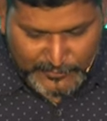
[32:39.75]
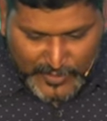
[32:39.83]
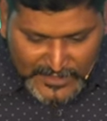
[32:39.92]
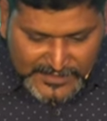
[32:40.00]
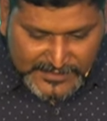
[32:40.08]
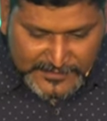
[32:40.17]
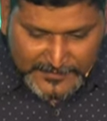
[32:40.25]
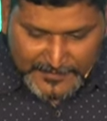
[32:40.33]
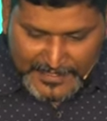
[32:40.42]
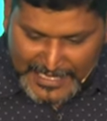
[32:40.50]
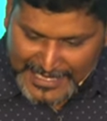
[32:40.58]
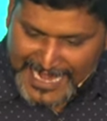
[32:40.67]
It
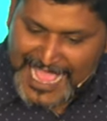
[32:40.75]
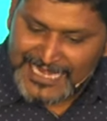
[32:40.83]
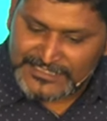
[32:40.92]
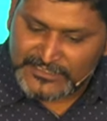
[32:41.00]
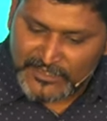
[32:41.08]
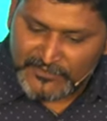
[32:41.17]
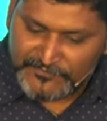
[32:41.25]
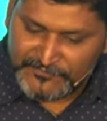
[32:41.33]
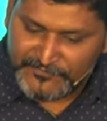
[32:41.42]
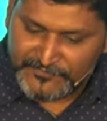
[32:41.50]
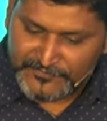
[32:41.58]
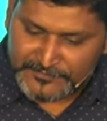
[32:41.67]
was an act
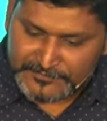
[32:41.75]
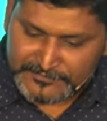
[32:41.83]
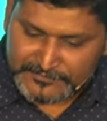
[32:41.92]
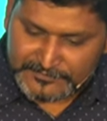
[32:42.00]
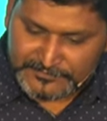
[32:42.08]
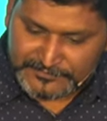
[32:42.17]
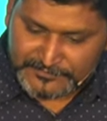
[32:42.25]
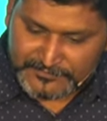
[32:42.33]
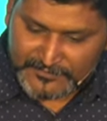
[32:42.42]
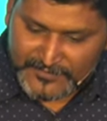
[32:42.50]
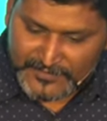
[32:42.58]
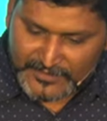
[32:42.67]
of
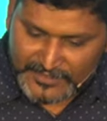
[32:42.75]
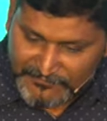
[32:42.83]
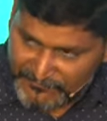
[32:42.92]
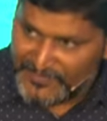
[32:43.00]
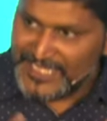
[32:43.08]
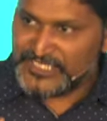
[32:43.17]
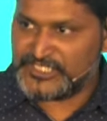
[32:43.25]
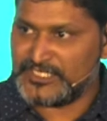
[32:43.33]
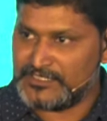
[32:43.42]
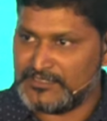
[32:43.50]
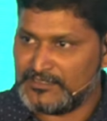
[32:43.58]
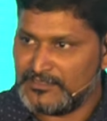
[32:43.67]

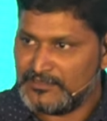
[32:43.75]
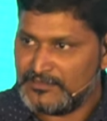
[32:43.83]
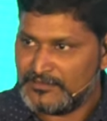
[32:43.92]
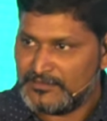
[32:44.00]
reflection